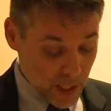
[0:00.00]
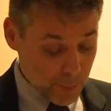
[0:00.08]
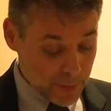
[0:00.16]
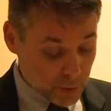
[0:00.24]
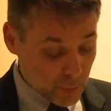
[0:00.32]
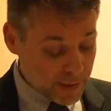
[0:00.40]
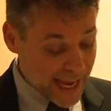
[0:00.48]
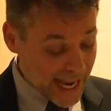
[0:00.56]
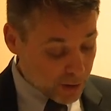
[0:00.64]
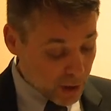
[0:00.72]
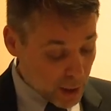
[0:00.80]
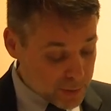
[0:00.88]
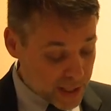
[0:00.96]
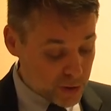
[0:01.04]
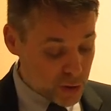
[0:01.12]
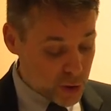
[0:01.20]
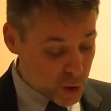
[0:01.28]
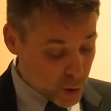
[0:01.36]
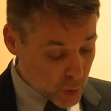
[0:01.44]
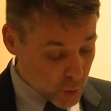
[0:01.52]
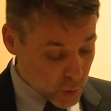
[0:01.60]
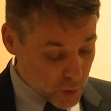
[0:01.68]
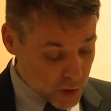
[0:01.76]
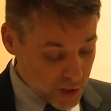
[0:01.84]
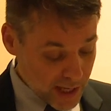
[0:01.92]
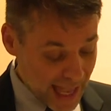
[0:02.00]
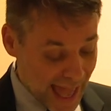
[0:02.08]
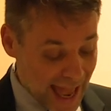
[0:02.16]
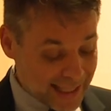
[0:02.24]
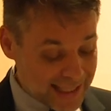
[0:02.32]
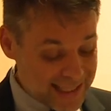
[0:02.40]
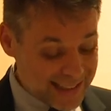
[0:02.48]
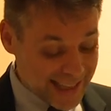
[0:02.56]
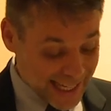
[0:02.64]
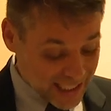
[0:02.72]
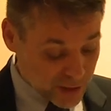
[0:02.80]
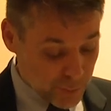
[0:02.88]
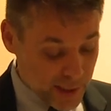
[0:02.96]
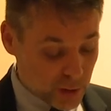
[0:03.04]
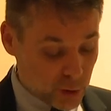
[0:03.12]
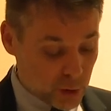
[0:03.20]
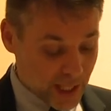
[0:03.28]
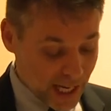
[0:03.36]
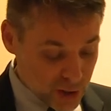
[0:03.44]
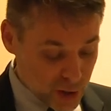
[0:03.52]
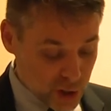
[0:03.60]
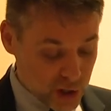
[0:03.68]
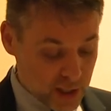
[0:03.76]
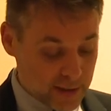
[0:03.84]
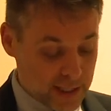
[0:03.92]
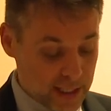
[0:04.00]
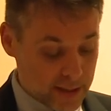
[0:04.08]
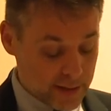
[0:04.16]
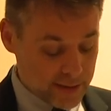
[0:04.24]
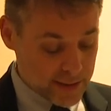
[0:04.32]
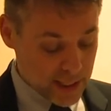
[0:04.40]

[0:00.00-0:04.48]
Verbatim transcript: between Arabs and Jews, any statement touching the,